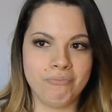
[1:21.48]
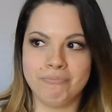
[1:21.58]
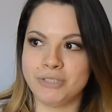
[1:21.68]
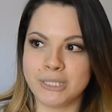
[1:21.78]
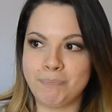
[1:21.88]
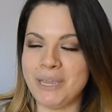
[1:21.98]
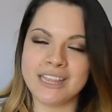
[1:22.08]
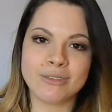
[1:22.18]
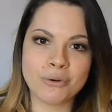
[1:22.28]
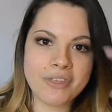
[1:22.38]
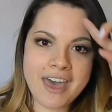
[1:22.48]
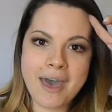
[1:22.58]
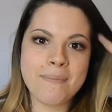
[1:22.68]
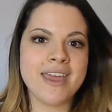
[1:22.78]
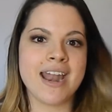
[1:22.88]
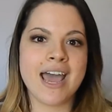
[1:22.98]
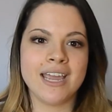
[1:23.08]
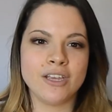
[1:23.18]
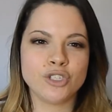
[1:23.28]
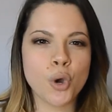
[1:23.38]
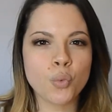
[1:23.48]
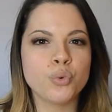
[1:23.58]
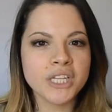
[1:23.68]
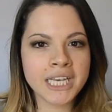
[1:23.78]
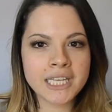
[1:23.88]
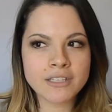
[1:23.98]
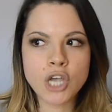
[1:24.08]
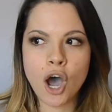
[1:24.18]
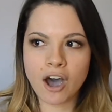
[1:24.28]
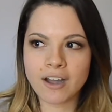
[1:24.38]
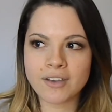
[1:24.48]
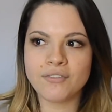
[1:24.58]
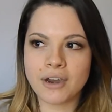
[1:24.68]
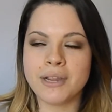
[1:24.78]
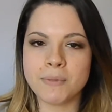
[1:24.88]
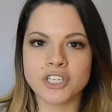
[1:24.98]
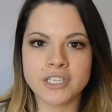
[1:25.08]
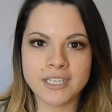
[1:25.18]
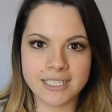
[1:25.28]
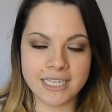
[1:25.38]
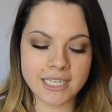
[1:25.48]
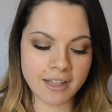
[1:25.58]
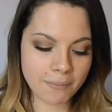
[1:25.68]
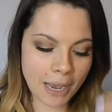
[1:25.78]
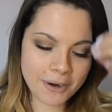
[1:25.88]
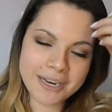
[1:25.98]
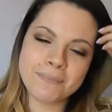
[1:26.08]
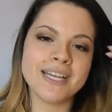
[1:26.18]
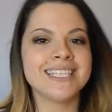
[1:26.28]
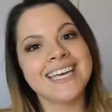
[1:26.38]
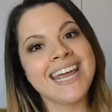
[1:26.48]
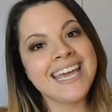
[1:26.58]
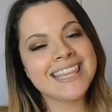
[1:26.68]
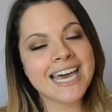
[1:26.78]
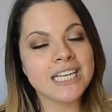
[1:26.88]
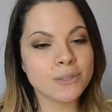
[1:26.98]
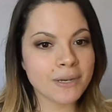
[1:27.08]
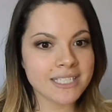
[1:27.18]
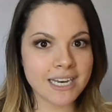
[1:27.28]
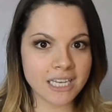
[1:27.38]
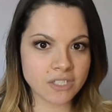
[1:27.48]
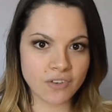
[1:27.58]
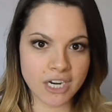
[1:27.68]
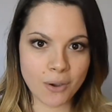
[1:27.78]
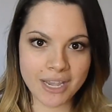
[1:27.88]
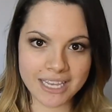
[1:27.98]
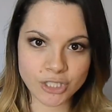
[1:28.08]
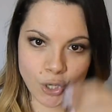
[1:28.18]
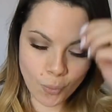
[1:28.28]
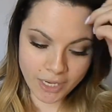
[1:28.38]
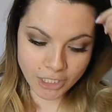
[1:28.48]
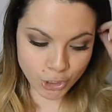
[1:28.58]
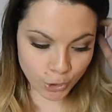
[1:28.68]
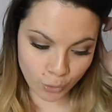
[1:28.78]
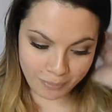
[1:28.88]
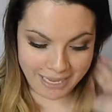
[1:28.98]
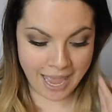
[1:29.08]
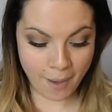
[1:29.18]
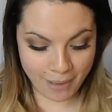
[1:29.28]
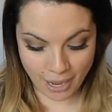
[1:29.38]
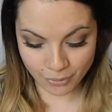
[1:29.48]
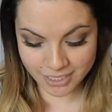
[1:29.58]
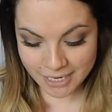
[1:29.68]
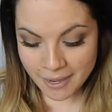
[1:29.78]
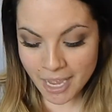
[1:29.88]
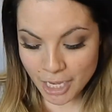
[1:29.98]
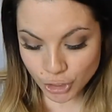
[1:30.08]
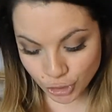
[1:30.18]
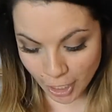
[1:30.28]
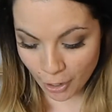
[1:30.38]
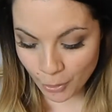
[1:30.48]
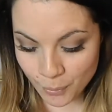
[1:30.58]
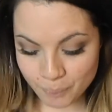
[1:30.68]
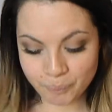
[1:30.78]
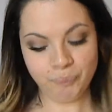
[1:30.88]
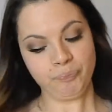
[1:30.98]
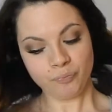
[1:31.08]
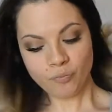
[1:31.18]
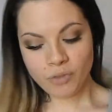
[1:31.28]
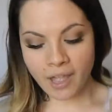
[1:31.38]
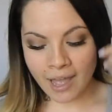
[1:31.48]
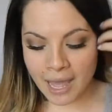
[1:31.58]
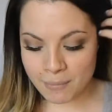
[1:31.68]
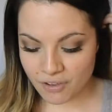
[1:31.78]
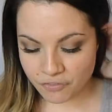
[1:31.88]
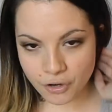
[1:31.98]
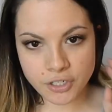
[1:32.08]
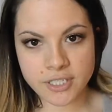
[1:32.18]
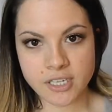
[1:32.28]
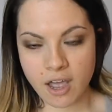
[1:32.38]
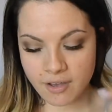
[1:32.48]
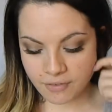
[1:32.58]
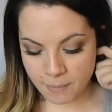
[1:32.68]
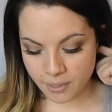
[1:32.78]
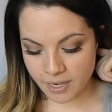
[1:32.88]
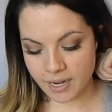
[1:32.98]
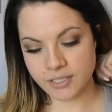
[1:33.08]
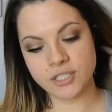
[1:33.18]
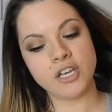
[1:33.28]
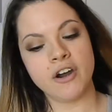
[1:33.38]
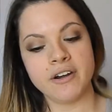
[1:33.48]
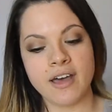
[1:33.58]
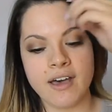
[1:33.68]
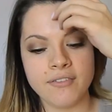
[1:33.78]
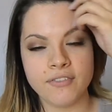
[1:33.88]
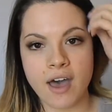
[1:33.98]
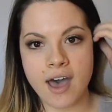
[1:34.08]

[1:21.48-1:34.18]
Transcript: speed through them and I don't really talk very much into detail about it, but today that is what today's video is going to be about. So first off, I'm gonna start off